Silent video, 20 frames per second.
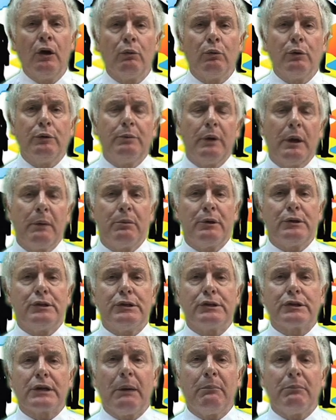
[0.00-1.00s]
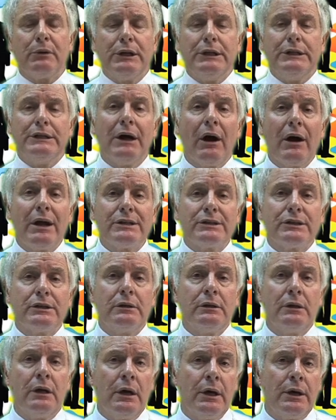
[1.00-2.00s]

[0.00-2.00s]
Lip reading: would be a British company, Dyson.